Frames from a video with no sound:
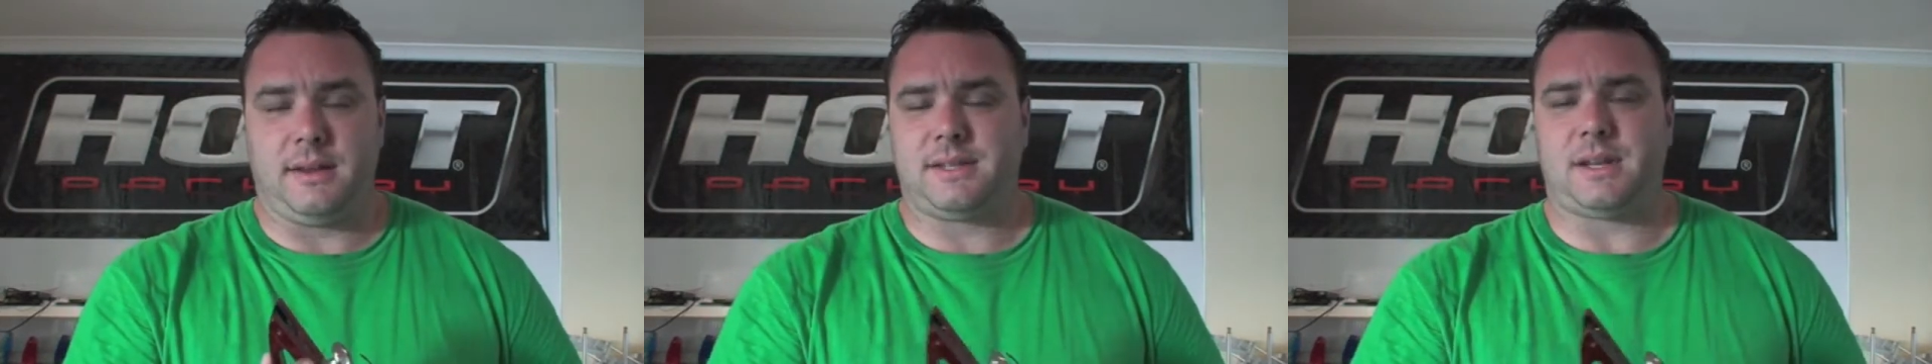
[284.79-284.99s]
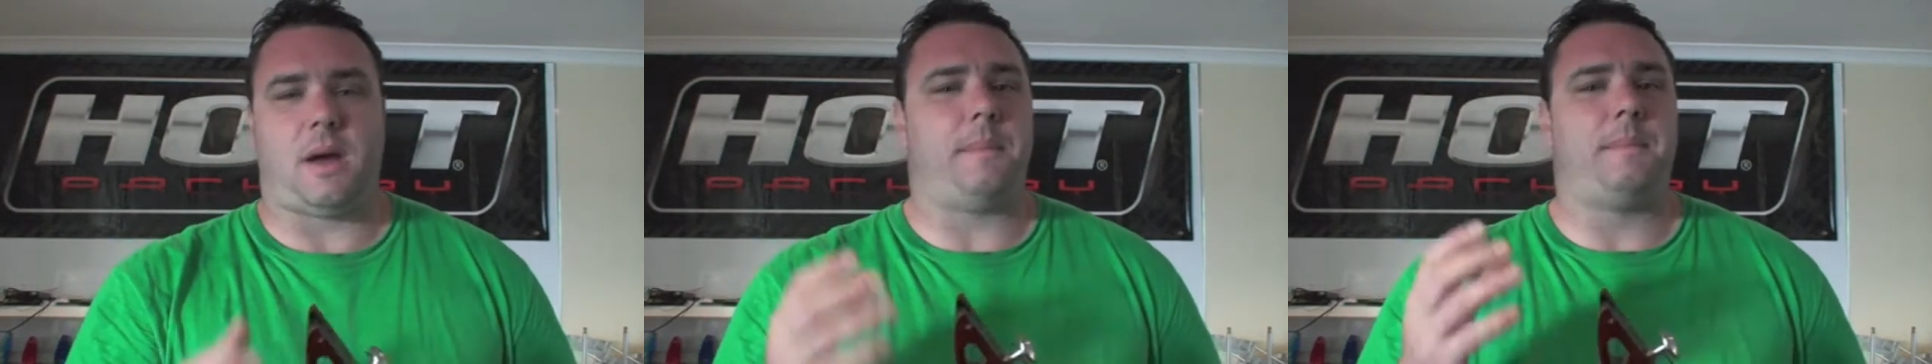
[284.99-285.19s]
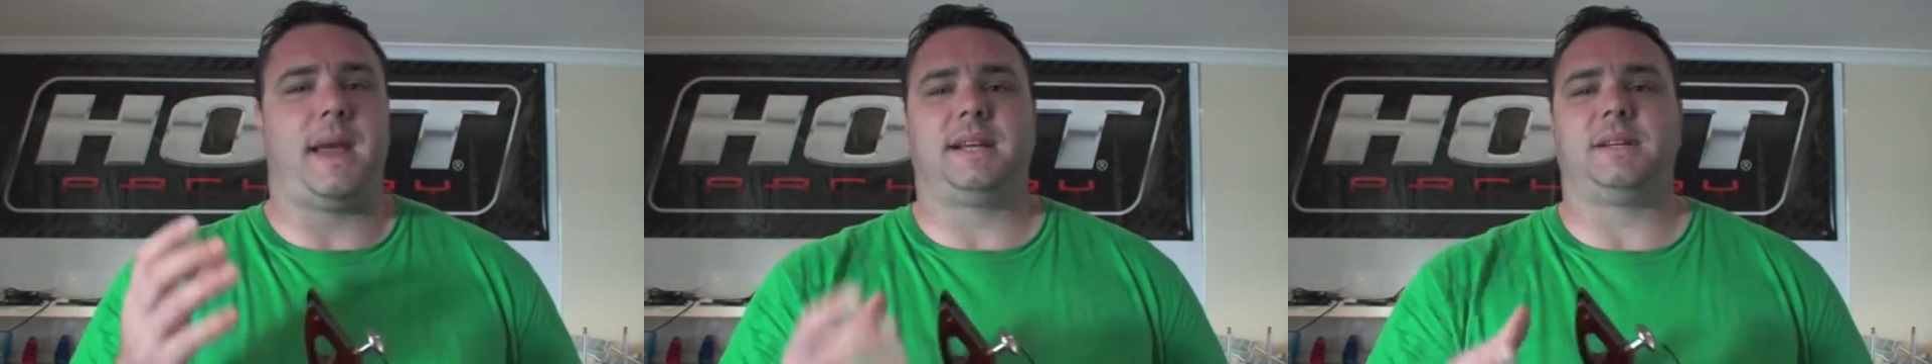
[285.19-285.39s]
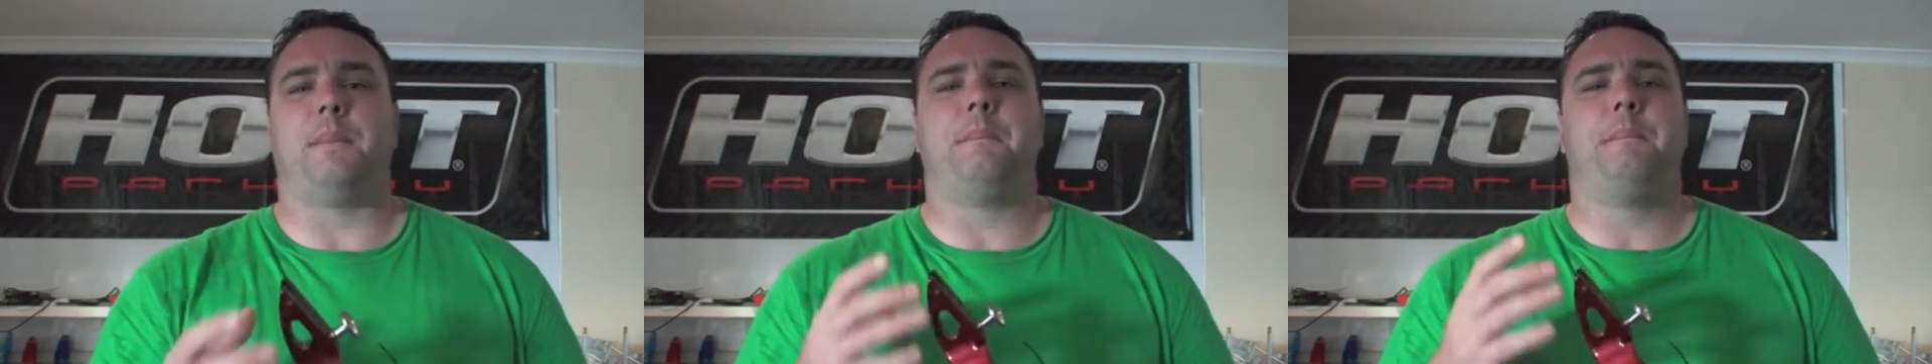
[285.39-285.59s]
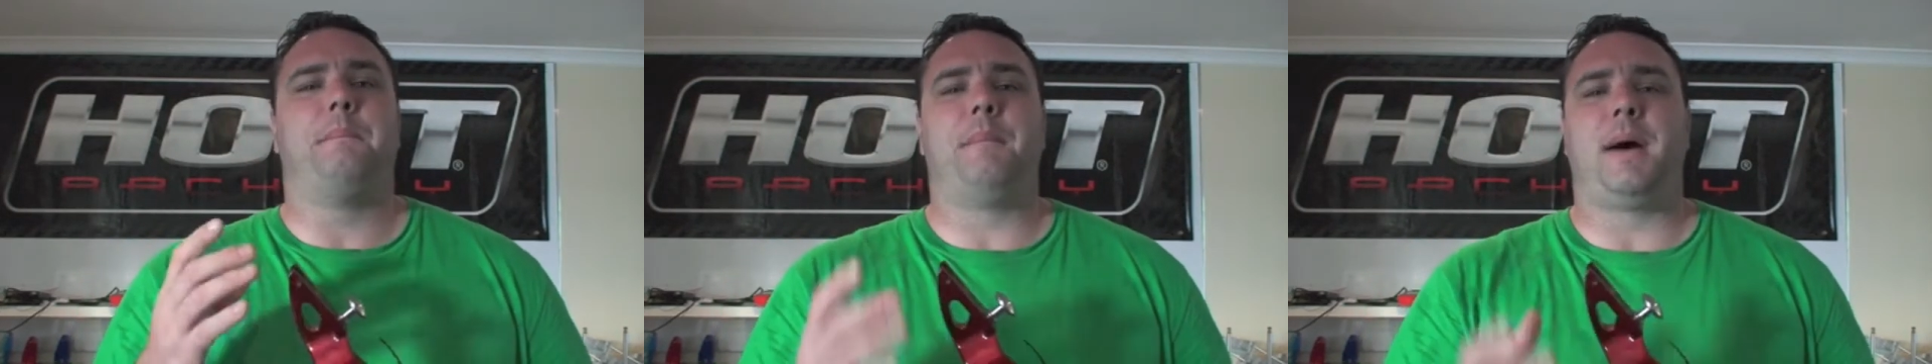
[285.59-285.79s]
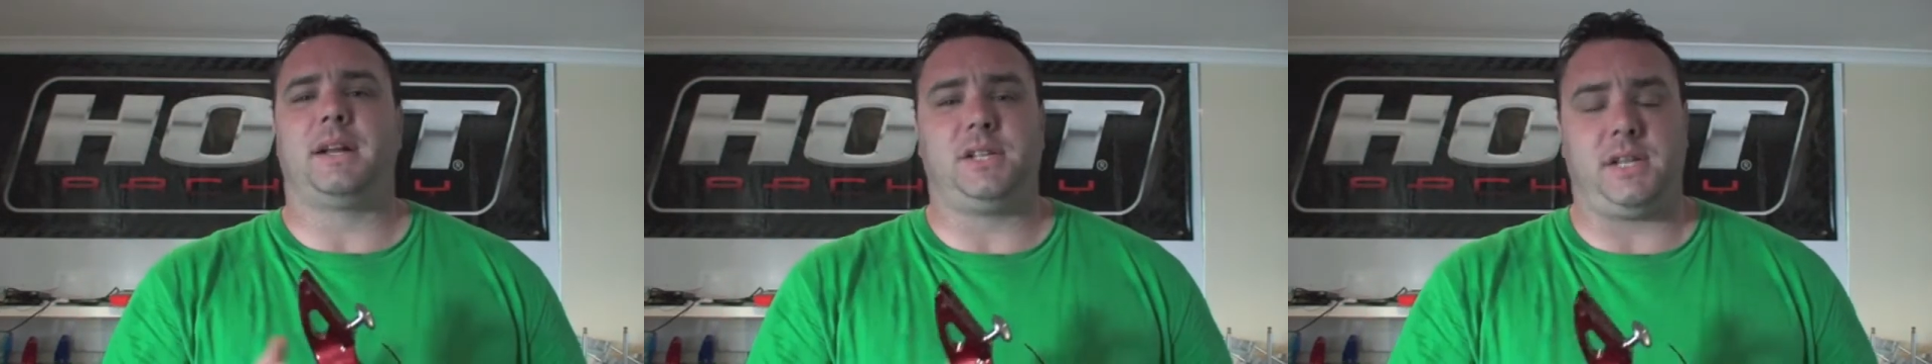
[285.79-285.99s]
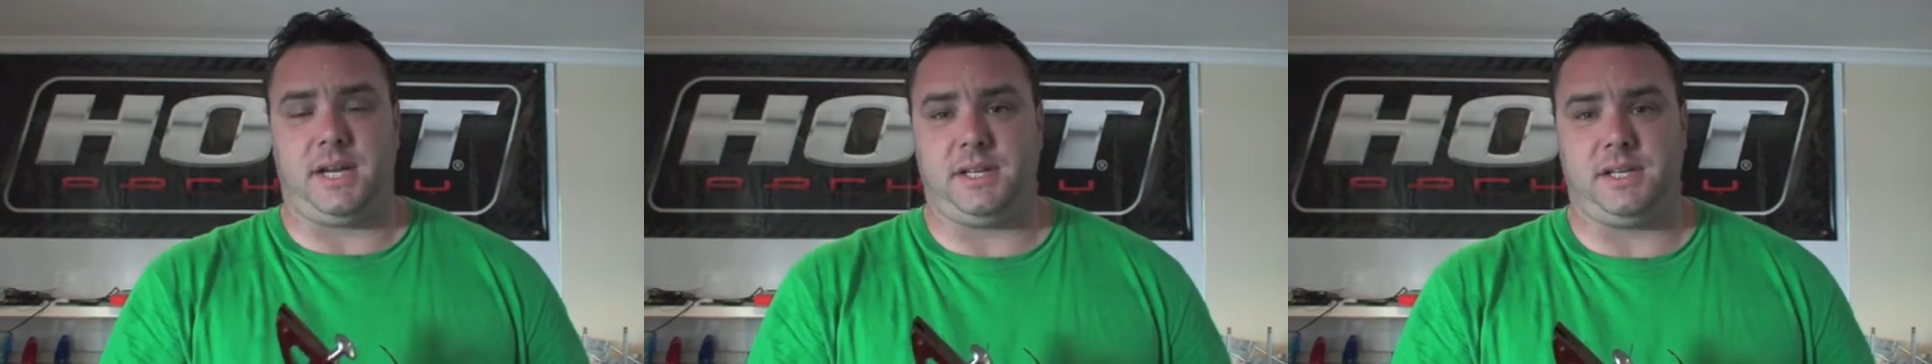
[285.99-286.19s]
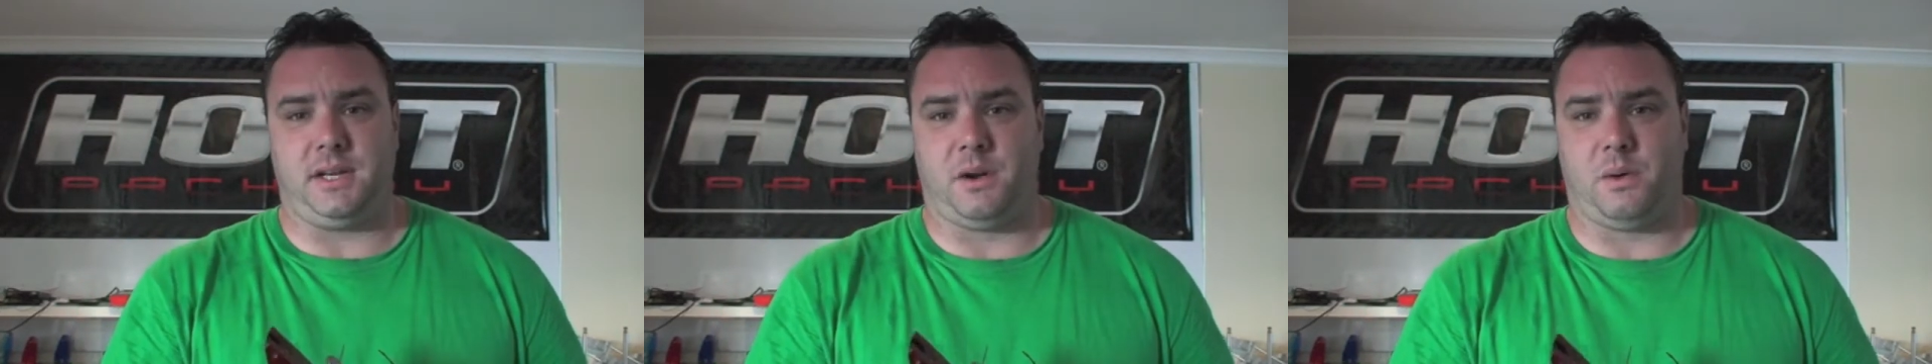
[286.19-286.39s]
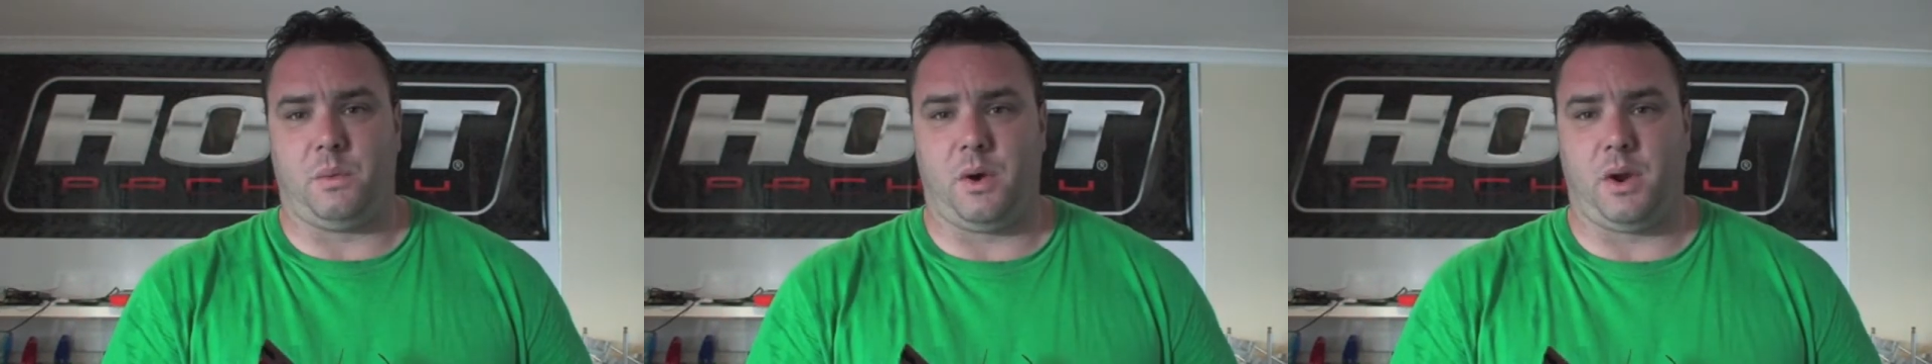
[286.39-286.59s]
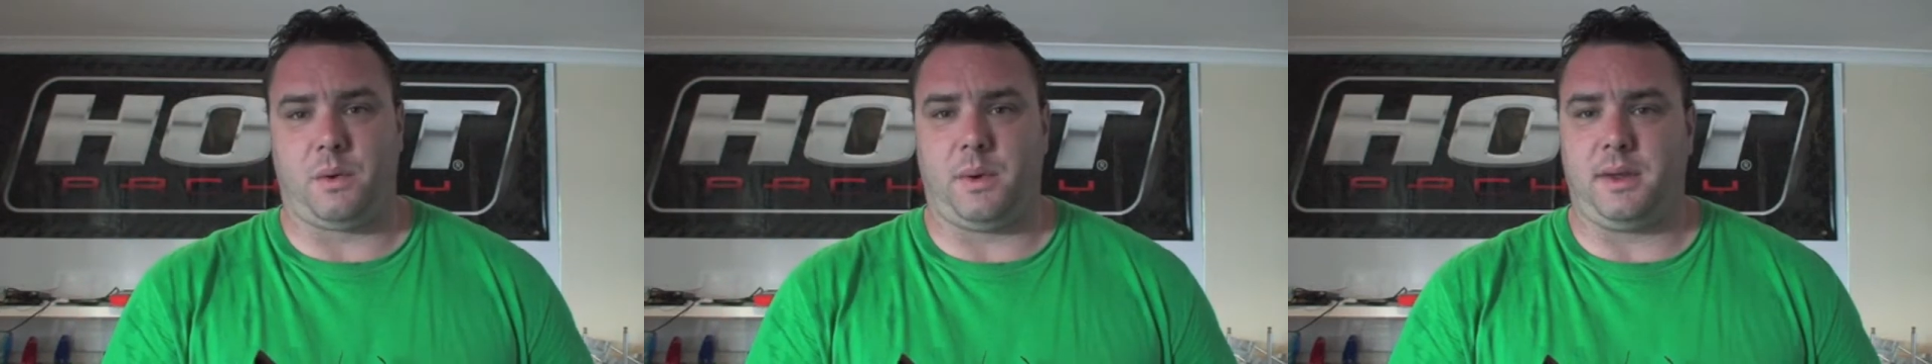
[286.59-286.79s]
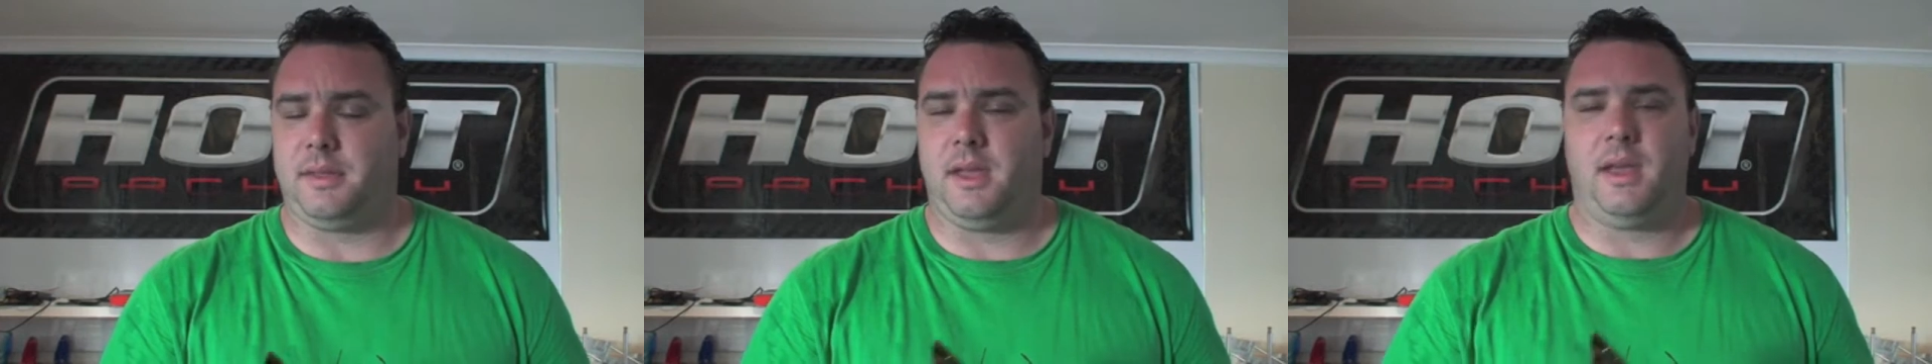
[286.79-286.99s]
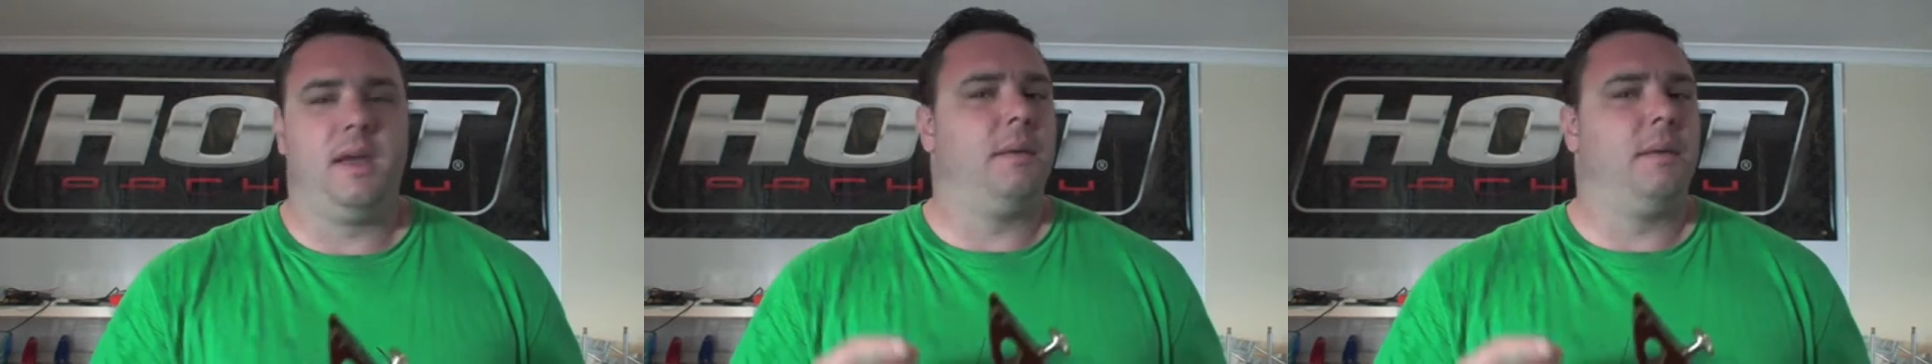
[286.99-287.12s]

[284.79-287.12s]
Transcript: so it makes it much easier to work with,